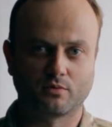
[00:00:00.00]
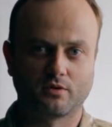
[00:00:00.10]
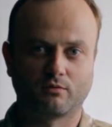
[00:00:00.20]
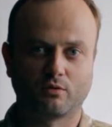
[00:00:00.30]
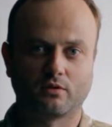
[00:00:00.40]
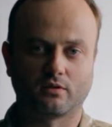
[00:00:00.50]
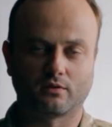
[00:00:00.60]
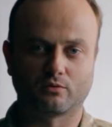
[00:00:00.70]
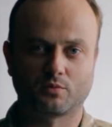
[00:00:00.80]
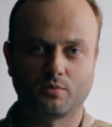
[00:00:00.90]
We were
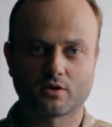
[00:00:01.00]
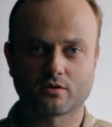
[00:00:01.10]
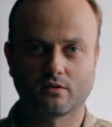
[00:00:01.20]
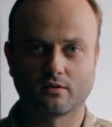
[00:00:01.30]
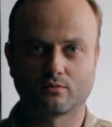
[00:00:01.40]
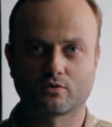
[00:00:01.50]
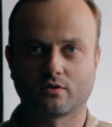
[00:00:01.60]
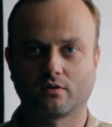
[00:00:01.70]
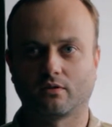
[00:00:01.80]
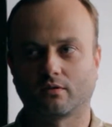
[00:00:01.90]
quite
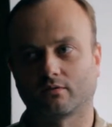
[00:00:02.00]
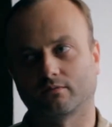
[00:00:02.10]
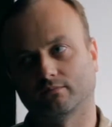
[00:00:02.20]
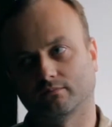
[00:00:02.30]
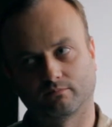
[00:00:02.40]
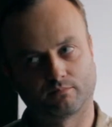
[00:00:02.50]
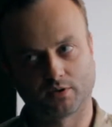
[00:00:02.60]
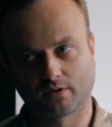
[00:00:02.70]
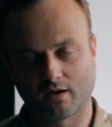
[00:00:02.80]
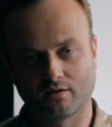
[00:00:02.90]
successful.
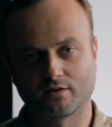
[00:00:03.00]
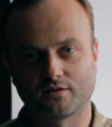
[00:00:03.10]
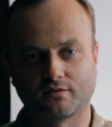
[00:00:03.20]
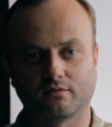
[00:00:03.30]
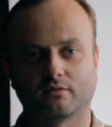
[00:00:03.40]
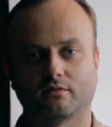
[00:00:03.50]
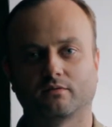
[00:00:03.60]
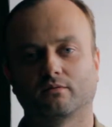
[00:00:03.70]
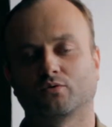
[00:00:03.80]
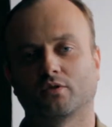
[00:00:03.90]
We
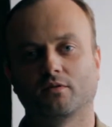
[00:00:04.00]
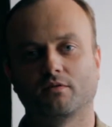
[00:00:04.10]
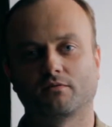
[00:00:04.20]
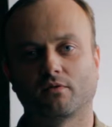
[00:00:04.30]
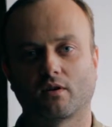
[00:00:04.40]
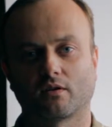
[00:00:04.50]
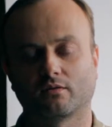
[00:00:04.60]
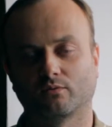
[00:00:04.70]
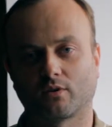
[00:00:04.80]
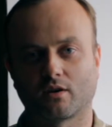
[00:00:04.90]
even tried to
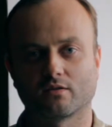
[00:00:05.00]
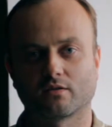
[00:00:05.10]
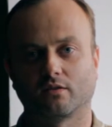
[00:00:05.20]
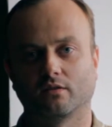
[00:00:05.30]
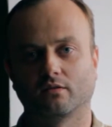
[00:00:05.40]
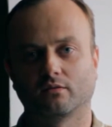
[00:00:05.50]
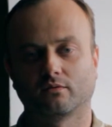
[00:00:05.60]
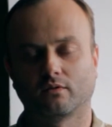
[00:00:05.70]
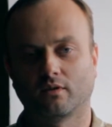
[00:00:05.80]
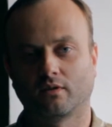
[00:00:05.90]
set a
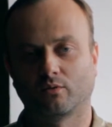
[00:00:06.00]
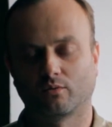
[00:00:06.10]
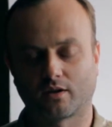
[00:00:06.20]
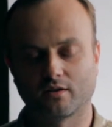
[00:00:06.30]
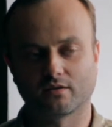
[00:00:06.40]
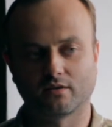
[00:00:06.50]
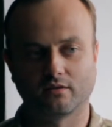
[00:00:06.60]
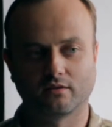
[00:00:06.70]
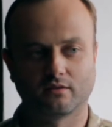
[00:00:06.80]
Ukrainian flag